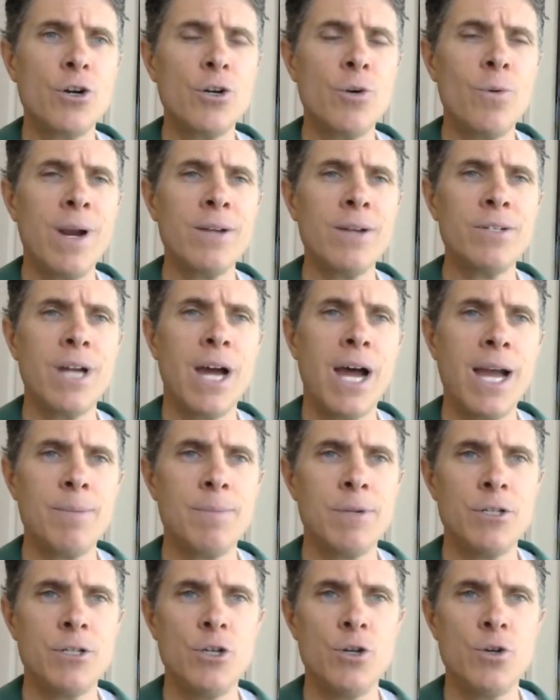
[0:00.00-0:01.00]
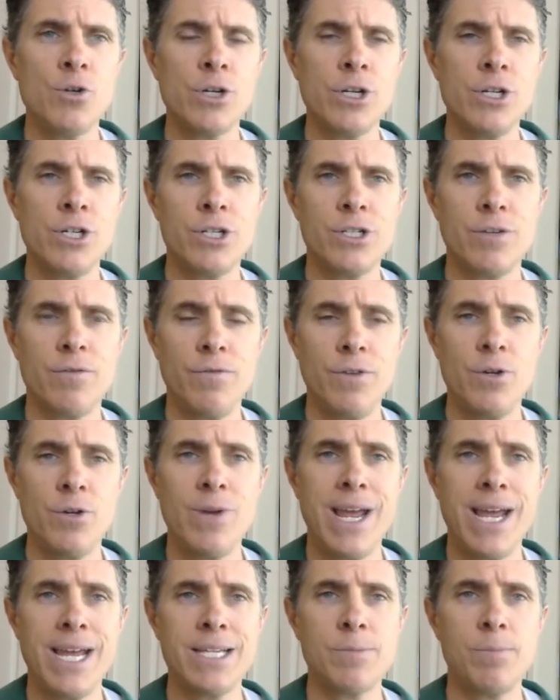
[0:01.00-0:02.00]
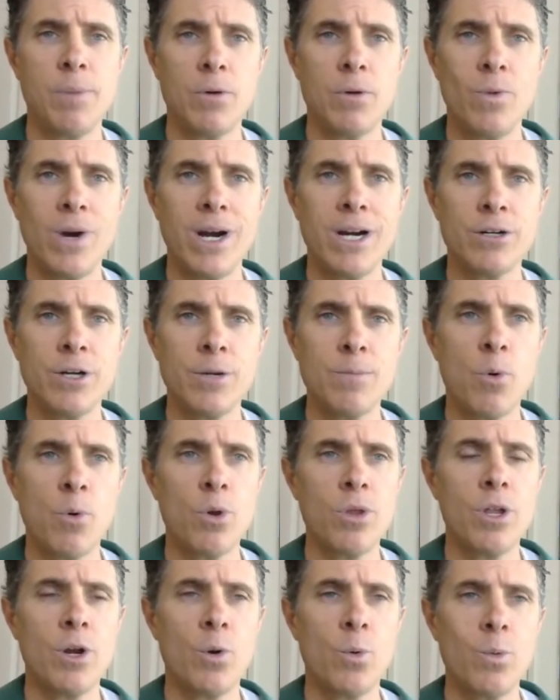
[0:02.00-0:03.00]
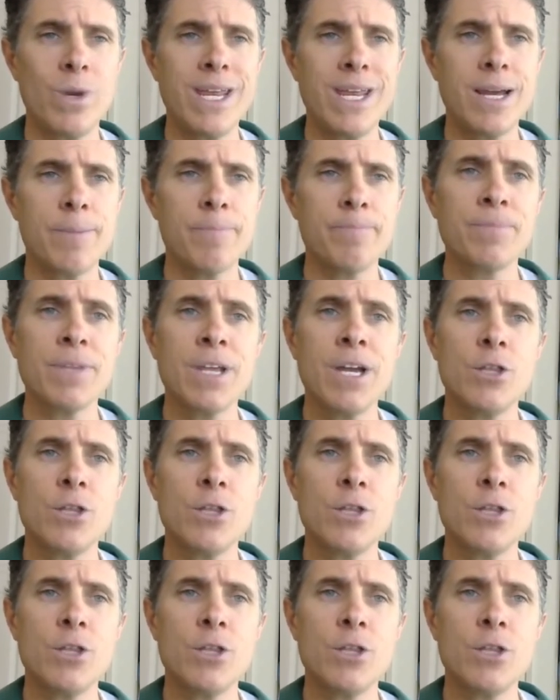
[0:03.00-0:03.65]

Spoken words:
Turnaround time is usually just a few days, but rarely more than a week.